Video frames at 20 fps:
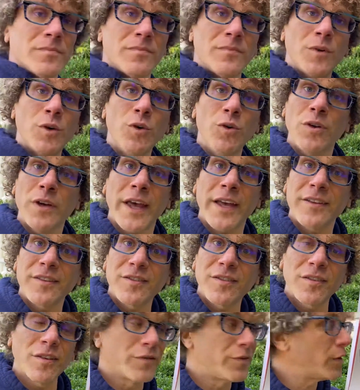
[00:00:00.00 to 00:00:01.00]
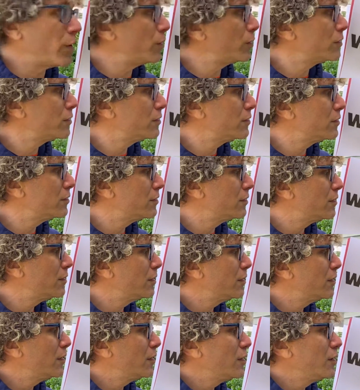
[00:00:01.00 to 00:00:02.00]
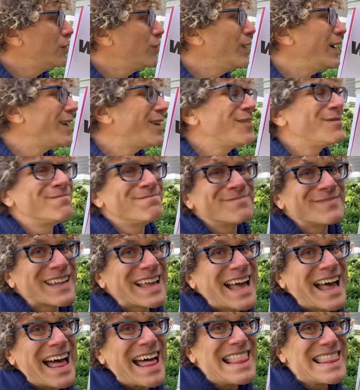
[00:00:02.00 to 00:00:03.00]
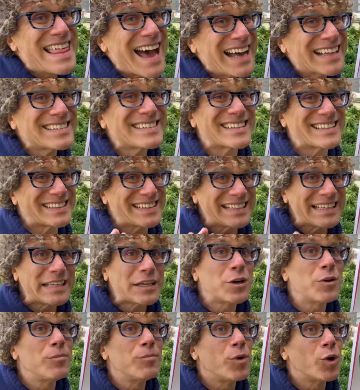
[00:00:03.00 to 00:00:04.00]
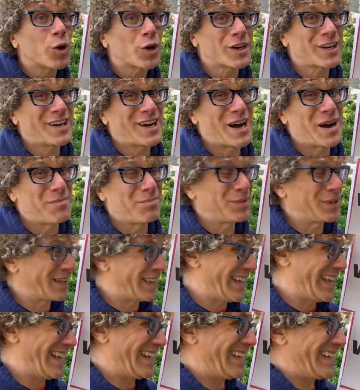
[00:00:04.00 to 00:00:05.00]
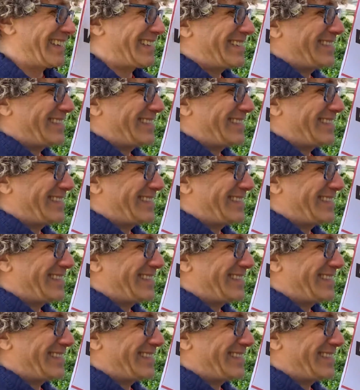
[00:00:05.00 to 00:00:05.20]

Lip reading: Who gets to vote? Well, that's a little more complicated.